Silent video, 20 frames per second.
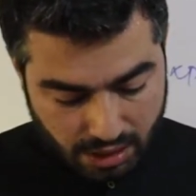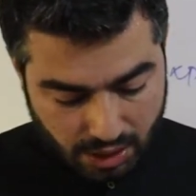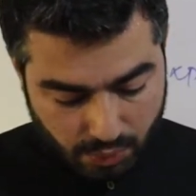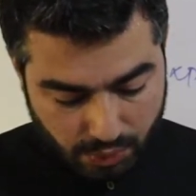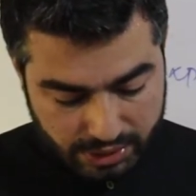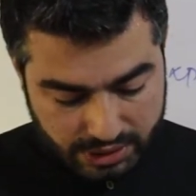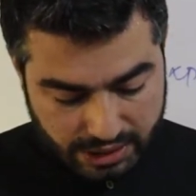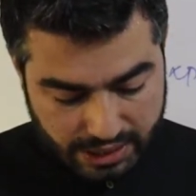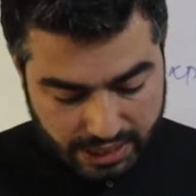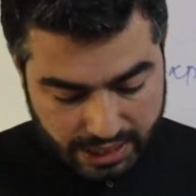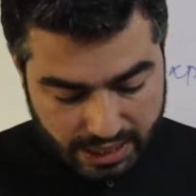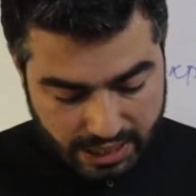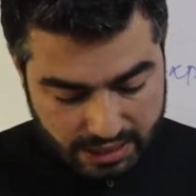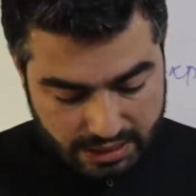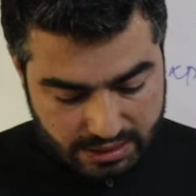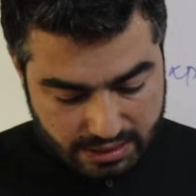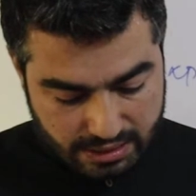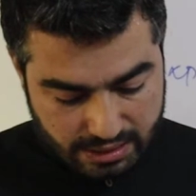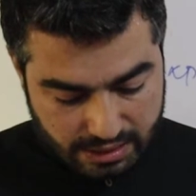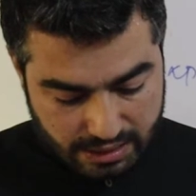With
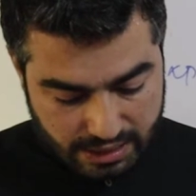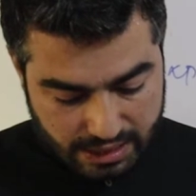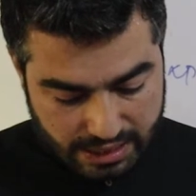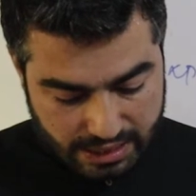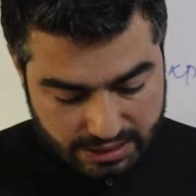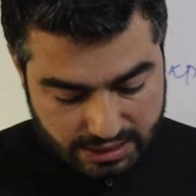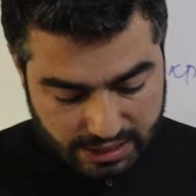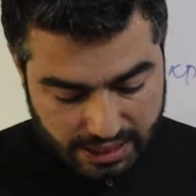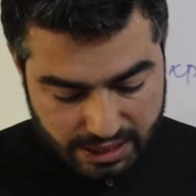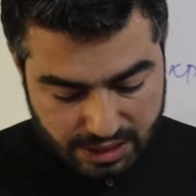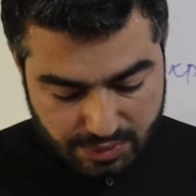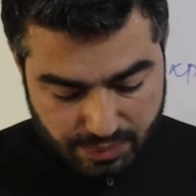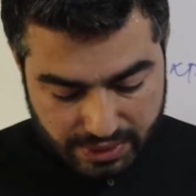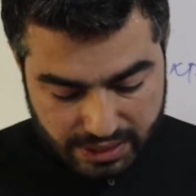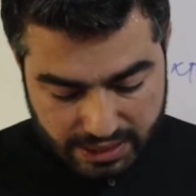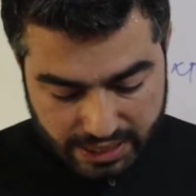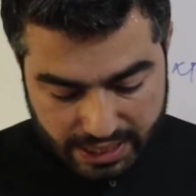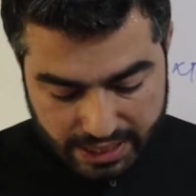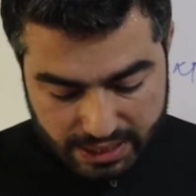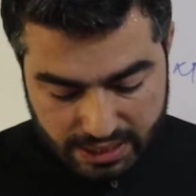great
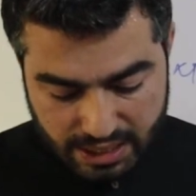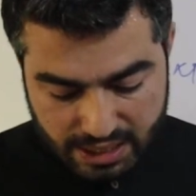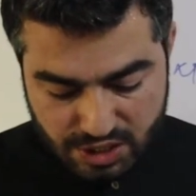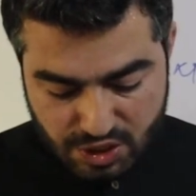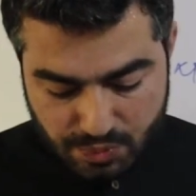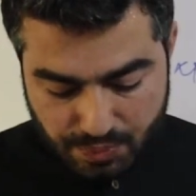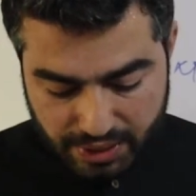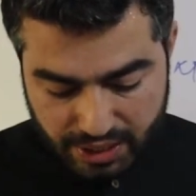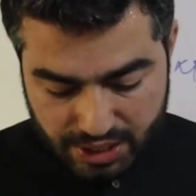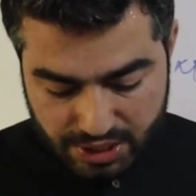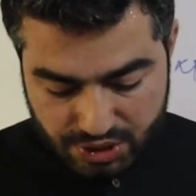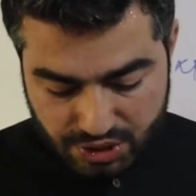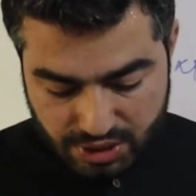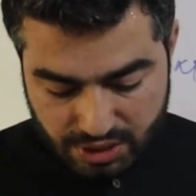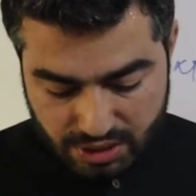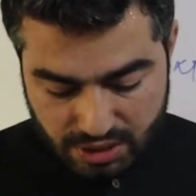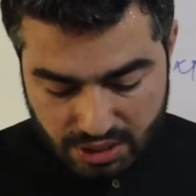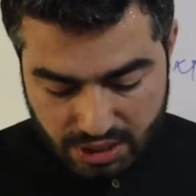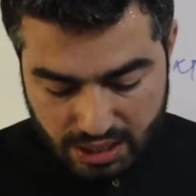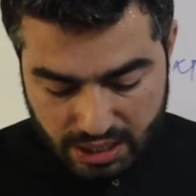excitement and
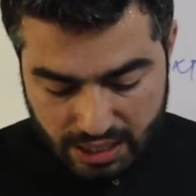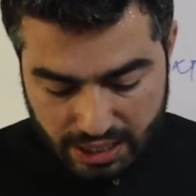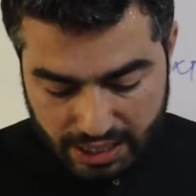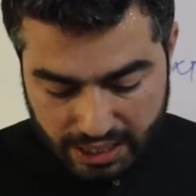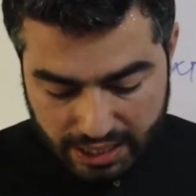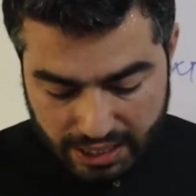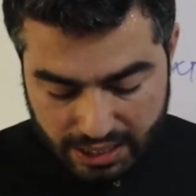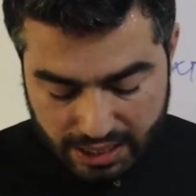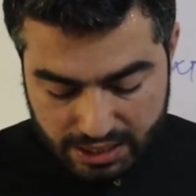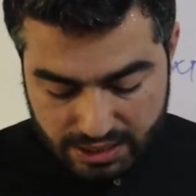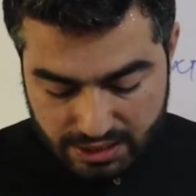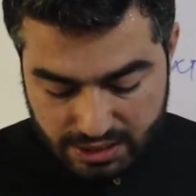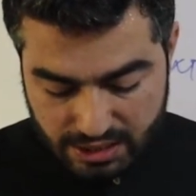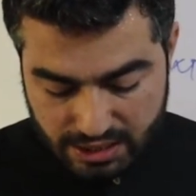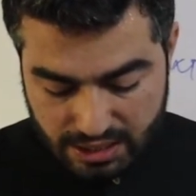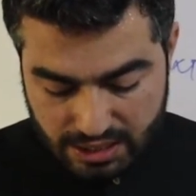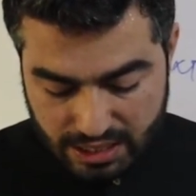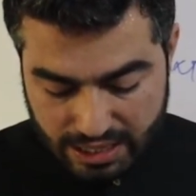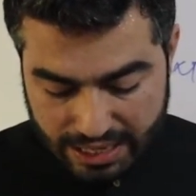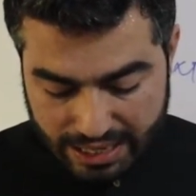inspiration and
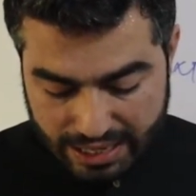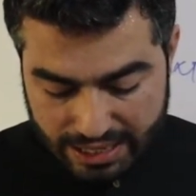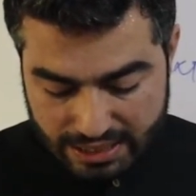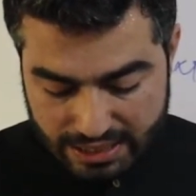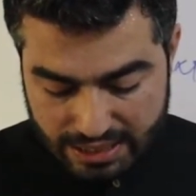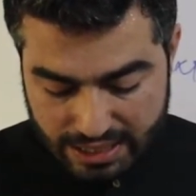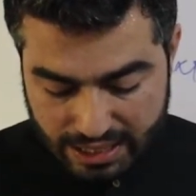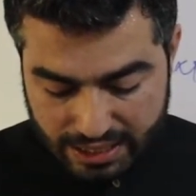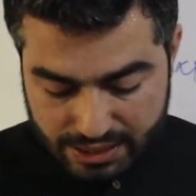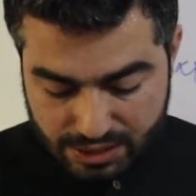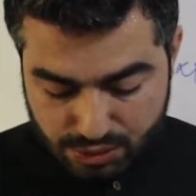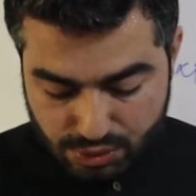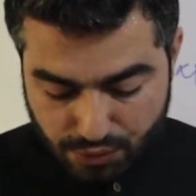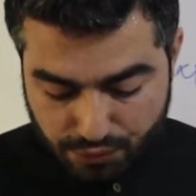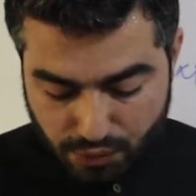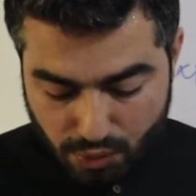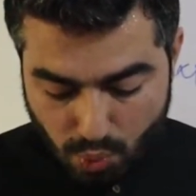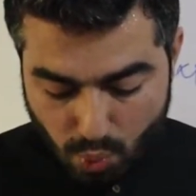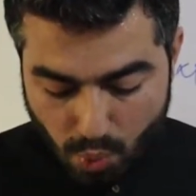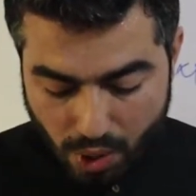the headlines
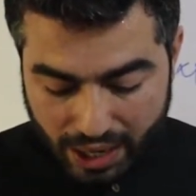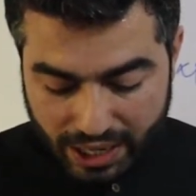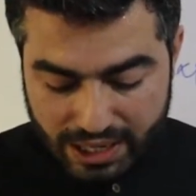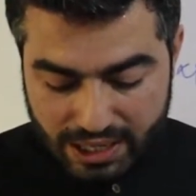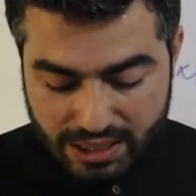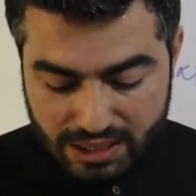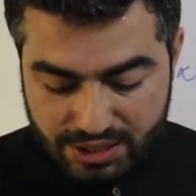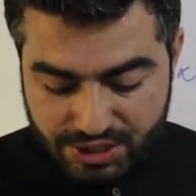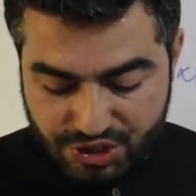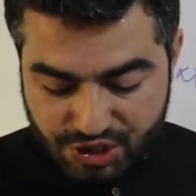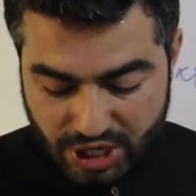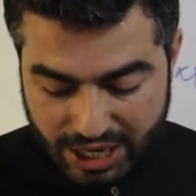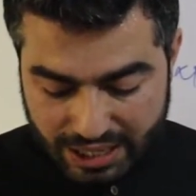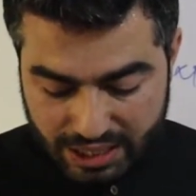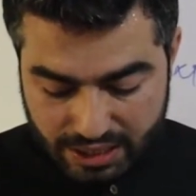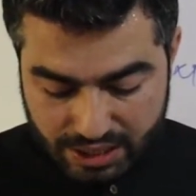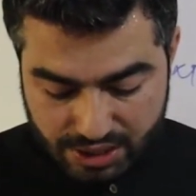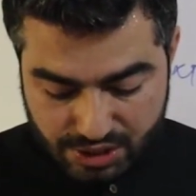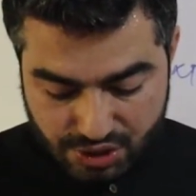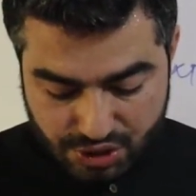of a wild
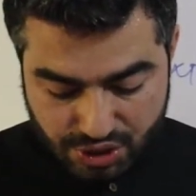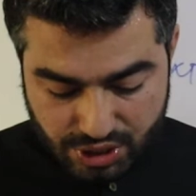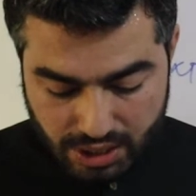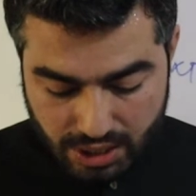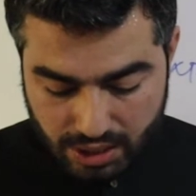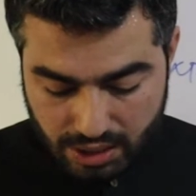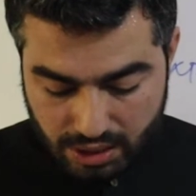challenge